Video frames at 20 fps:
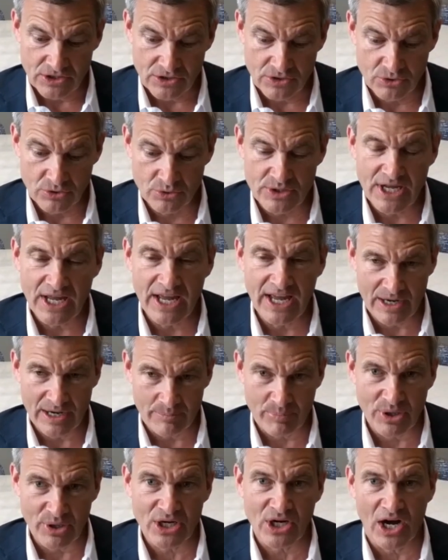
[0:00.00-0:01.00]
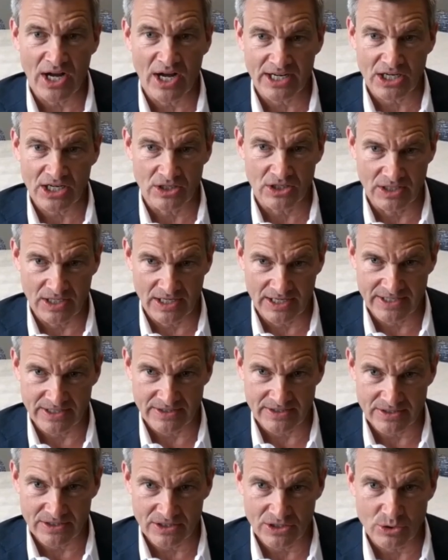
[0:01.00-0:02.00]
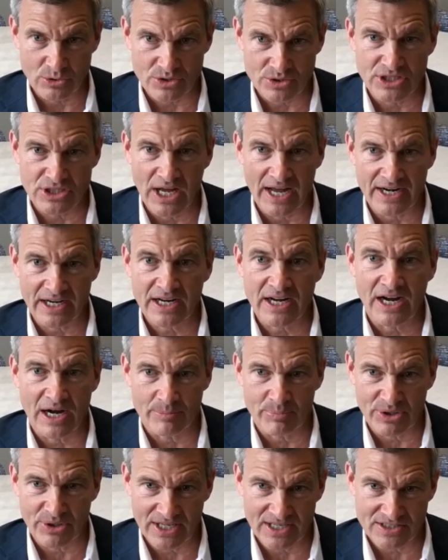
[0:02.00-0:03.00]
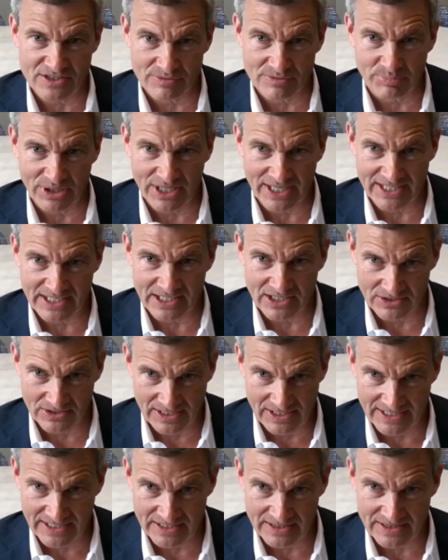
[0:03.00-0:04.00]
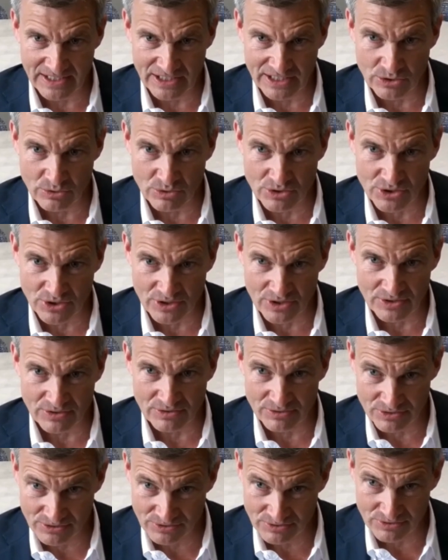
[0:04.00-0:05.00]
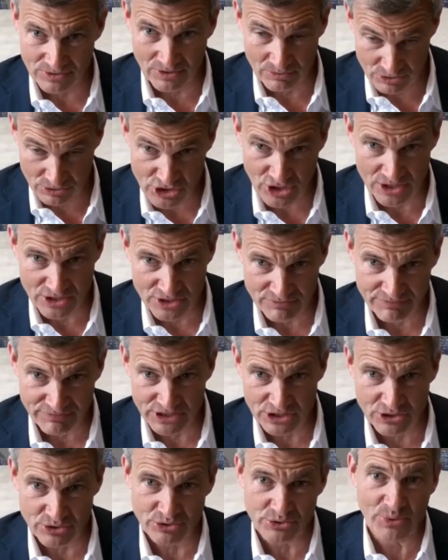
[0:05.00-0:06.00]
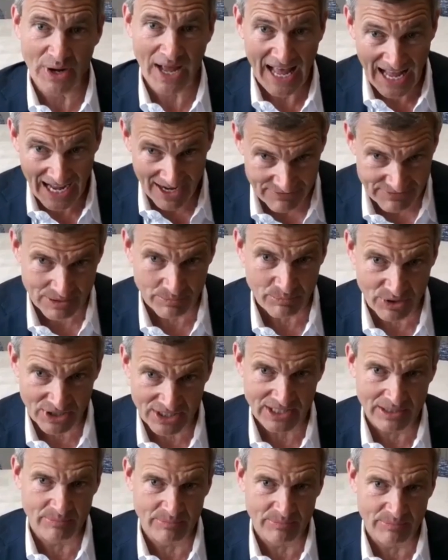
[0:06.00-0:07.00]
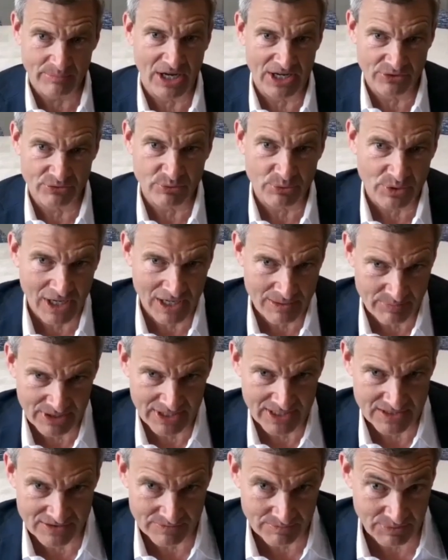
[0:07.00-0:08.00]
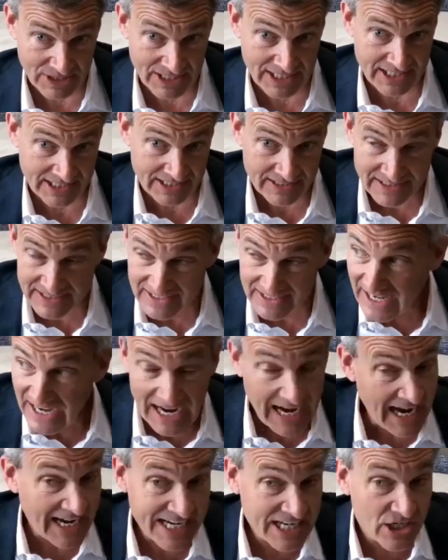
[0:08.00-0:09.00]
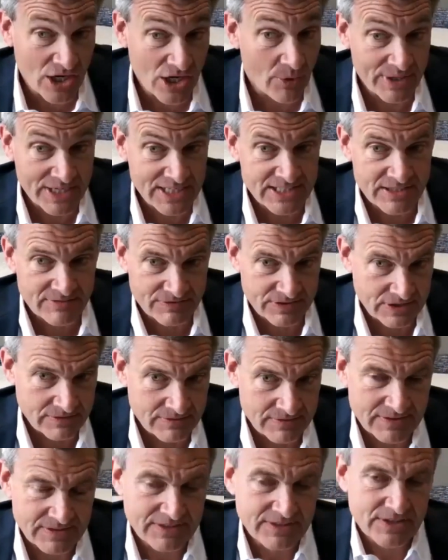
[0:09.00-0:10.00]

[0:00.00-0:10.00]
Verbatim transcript: you can't bring on a client who's not a comprehensive planning client that you charge, don't charge a fee to. You have to bring them on through comprehensive planning. I didn't know any different.